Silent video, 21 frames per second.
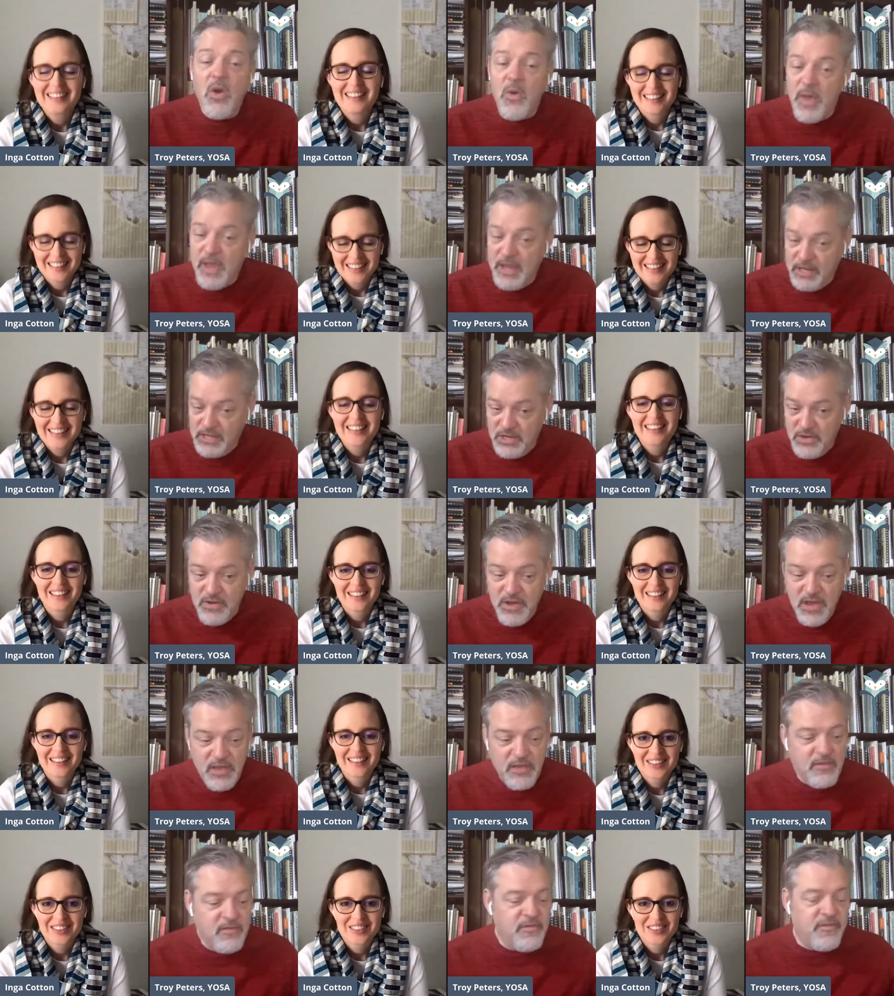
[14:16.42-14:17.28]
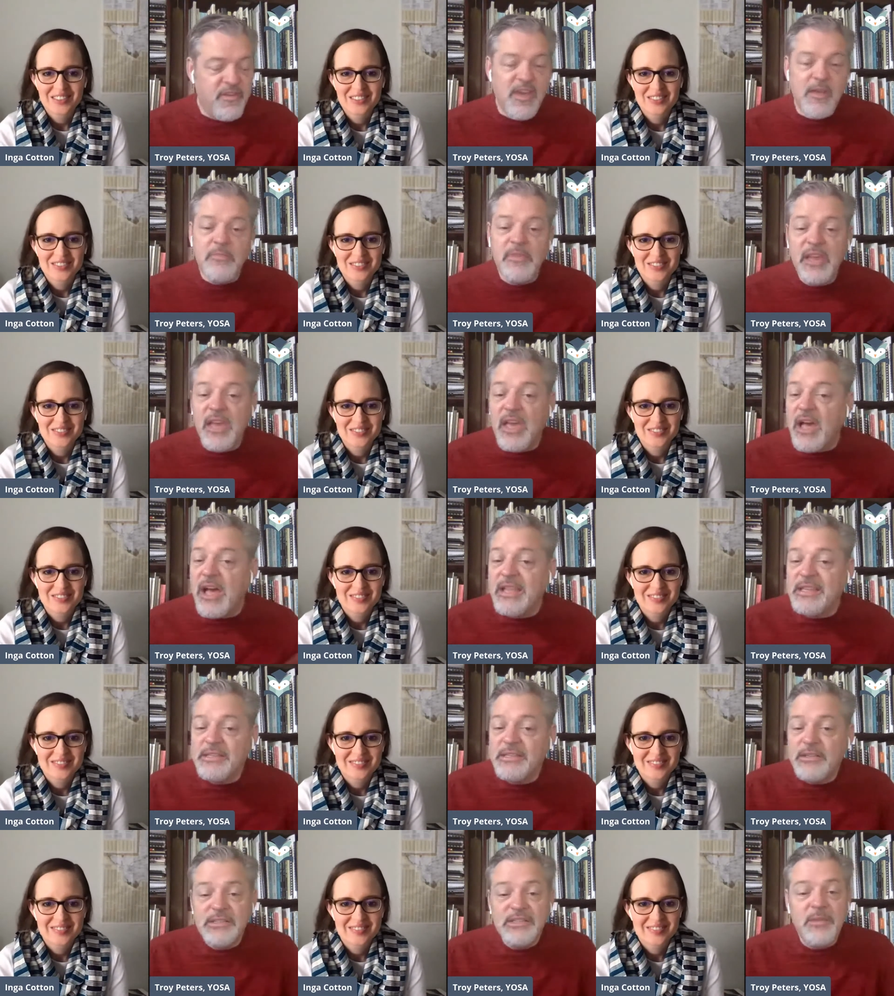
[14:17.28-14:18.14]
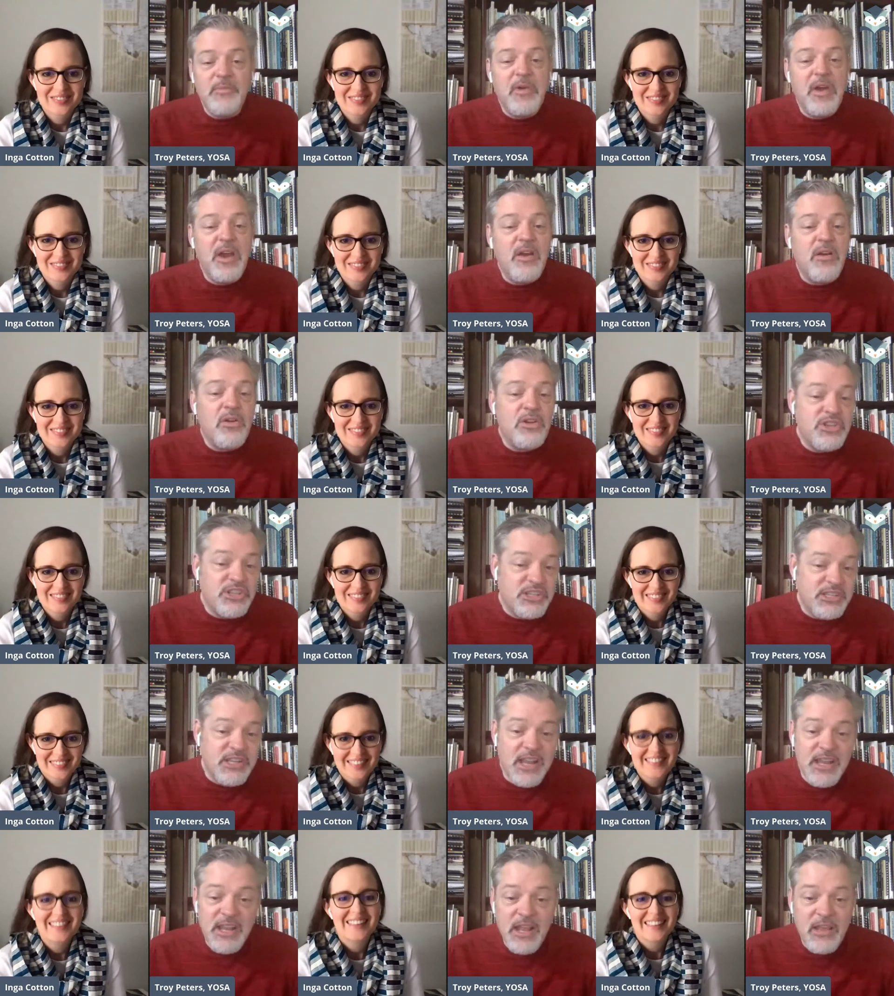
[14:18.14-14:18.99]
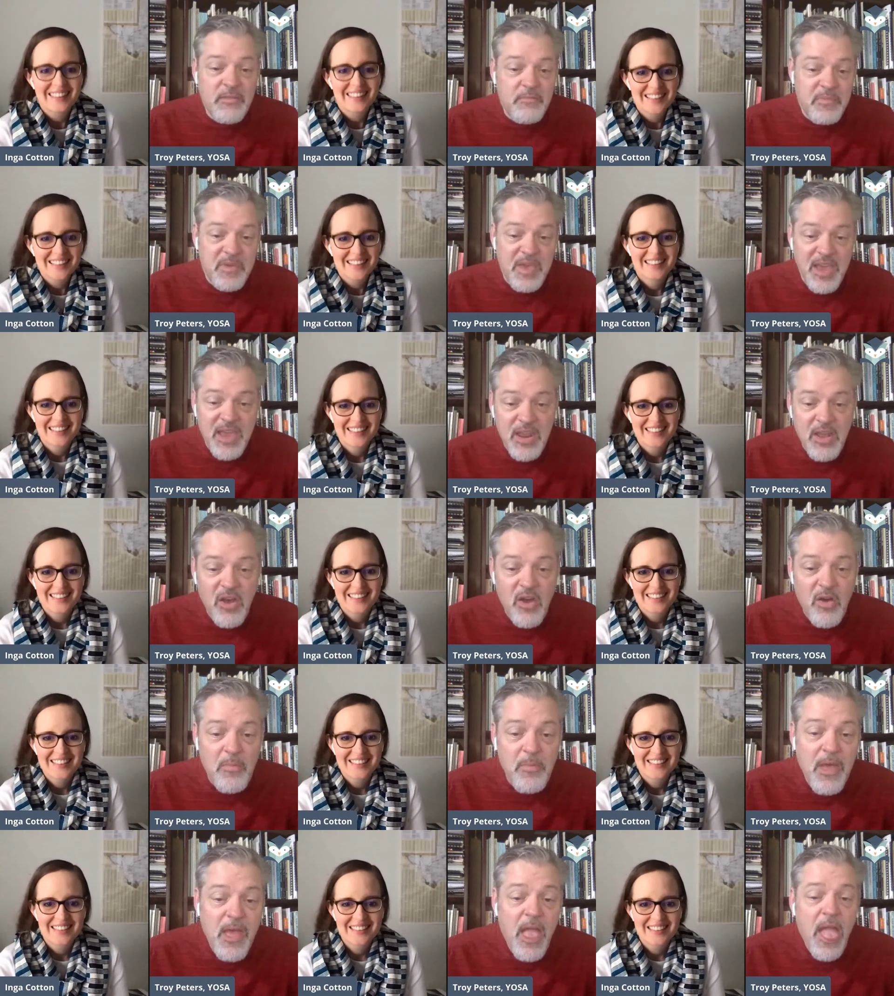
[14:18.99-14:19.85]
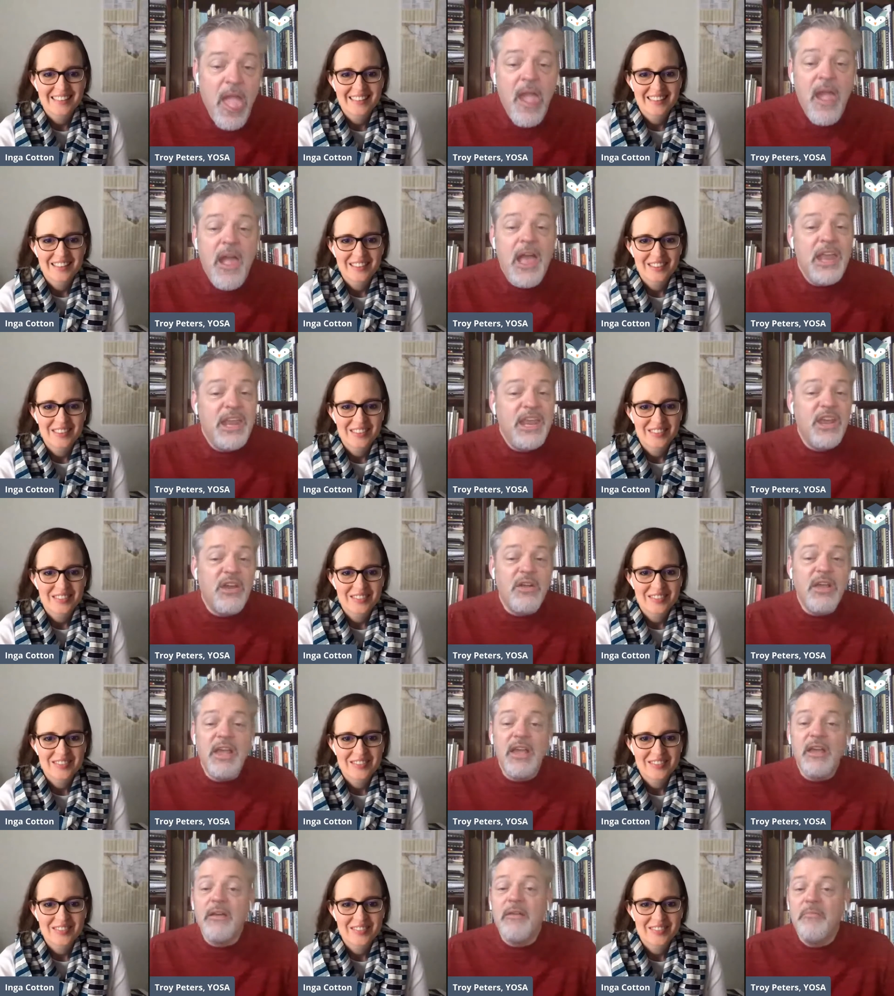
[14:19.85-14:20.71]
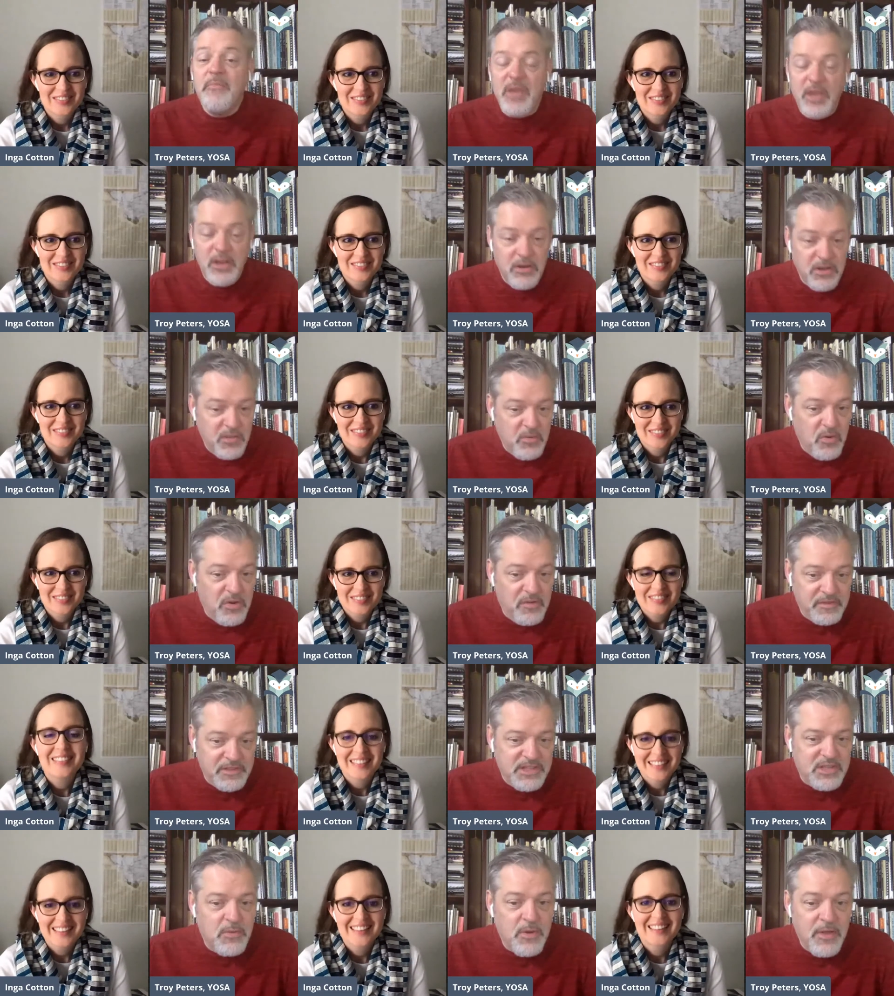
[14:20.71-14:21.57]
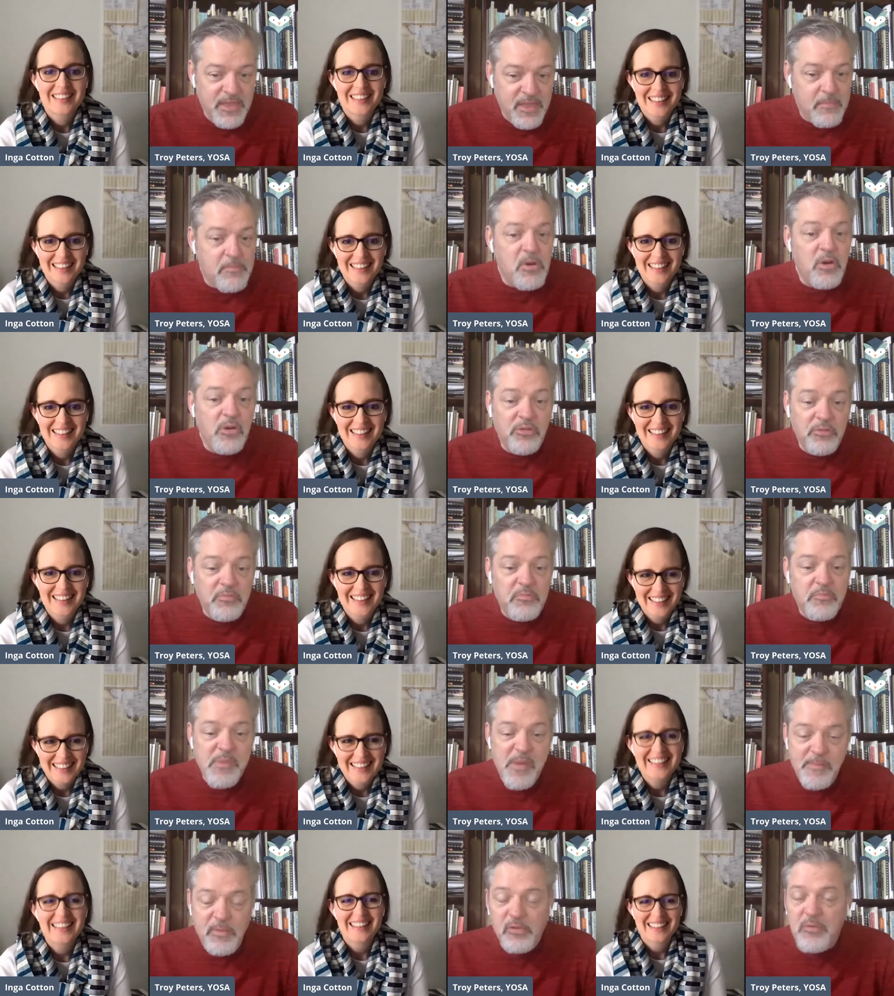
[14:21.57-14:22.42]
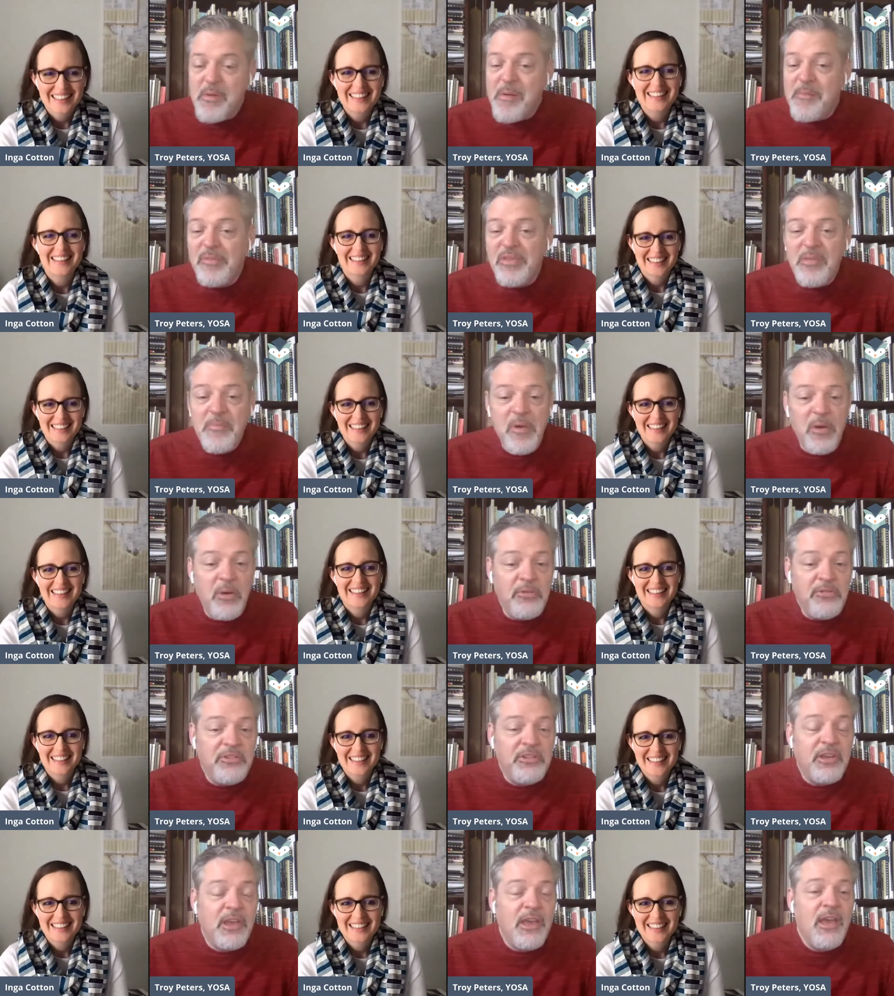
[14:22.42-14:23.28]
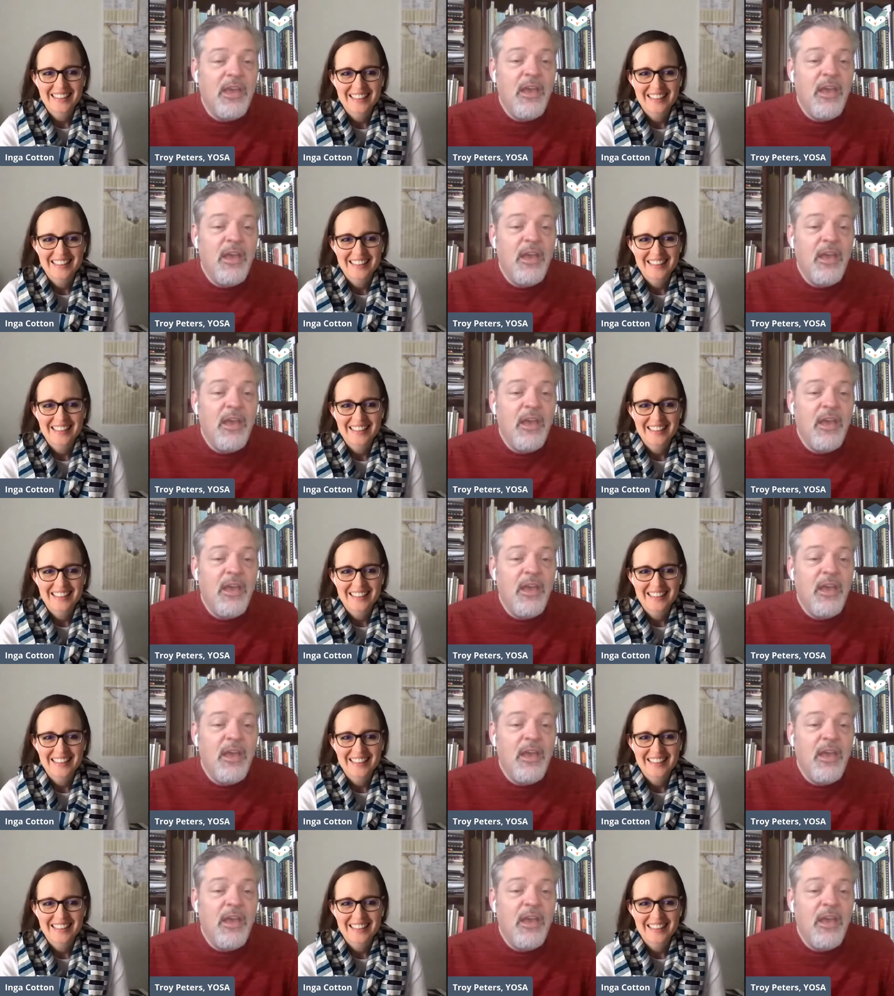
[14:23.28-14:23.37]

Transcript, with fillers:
Speaker 1: going to a family concert somewhere or just at, being at home and hearing Peter and the Wolf is the one that mo- people remember the most.